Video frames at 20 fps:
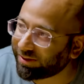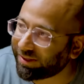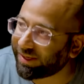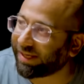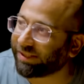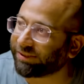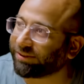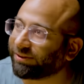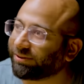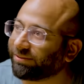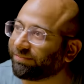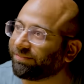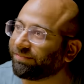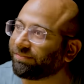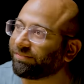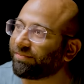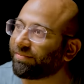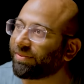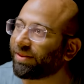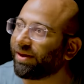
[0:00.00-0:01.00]
Nothing Else
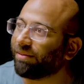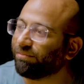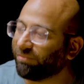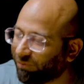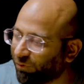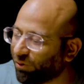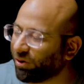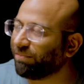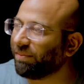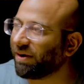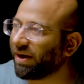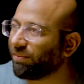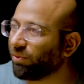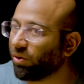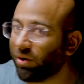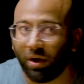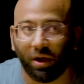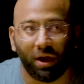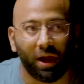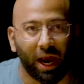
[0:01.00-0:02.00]
before it became,
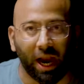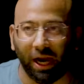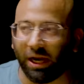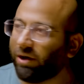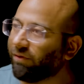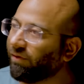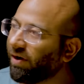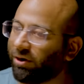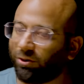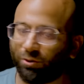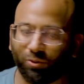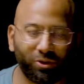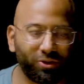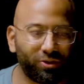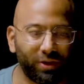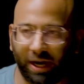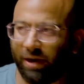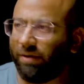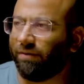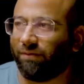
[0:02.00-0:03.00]
and he went through
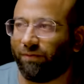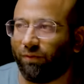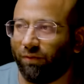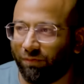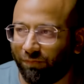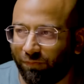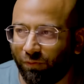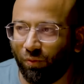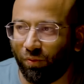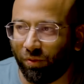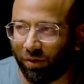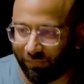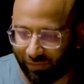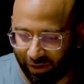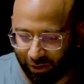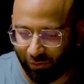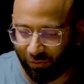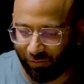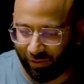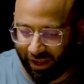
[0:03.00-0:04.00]
this, and for food,
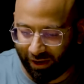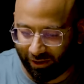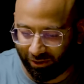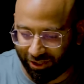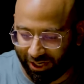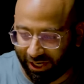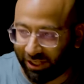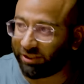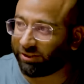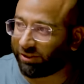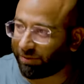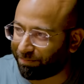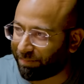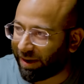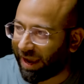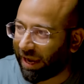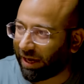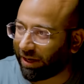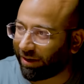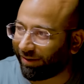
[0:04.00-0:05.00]
where you have to like change the
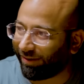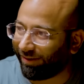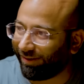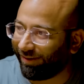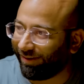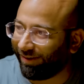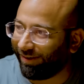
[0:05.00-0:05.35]
pack.